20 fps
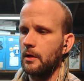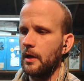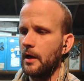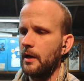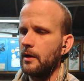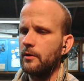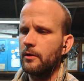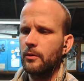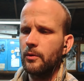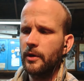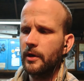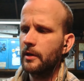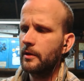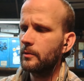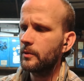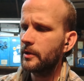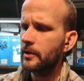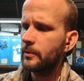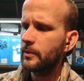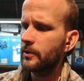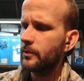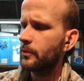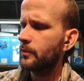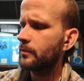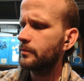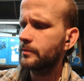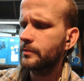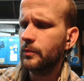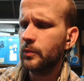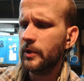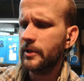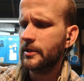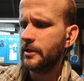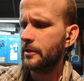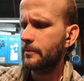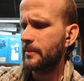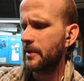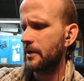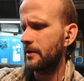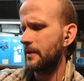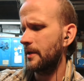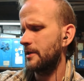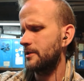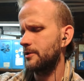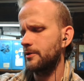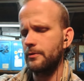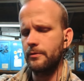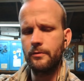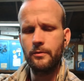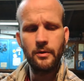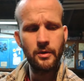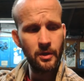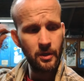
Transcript: I don't know what to compare that to